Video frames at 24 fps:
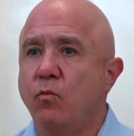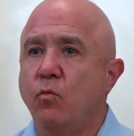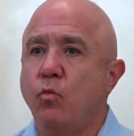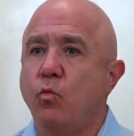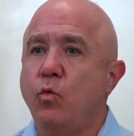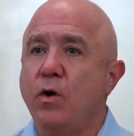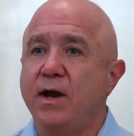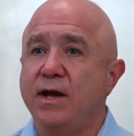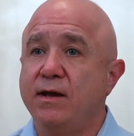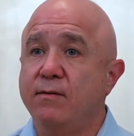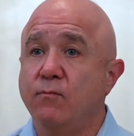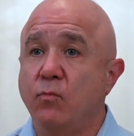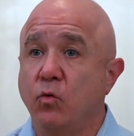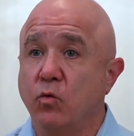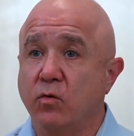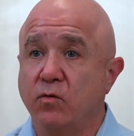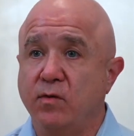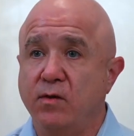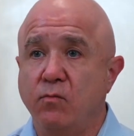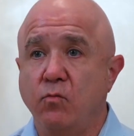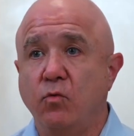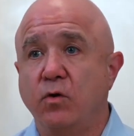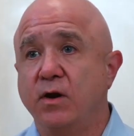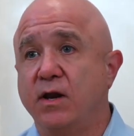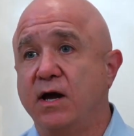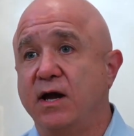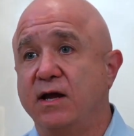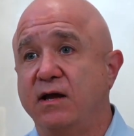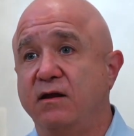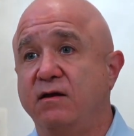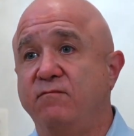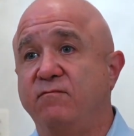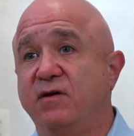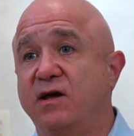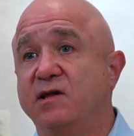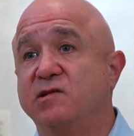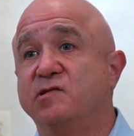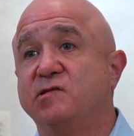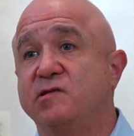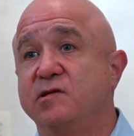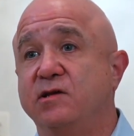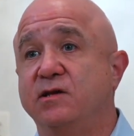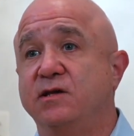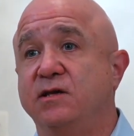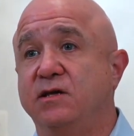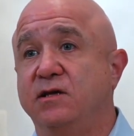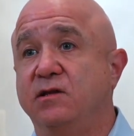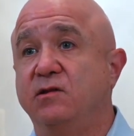way more than what I
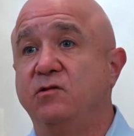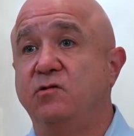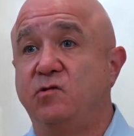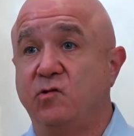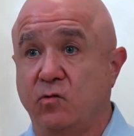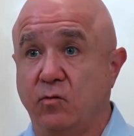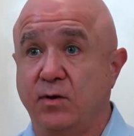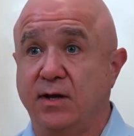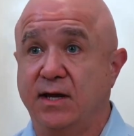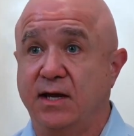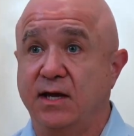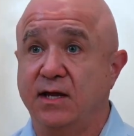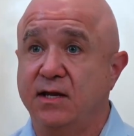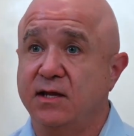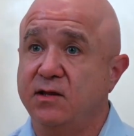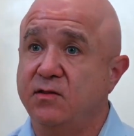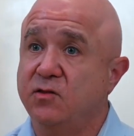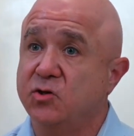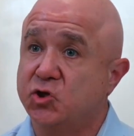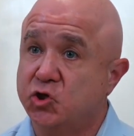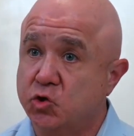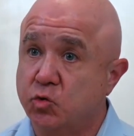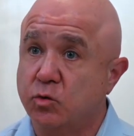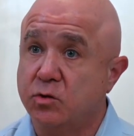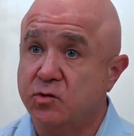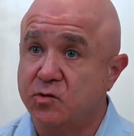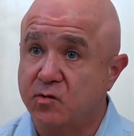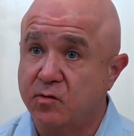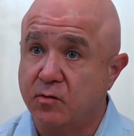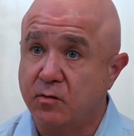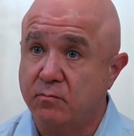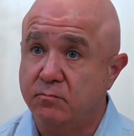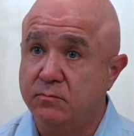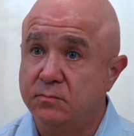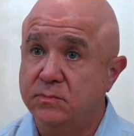invested in doing it in the short term.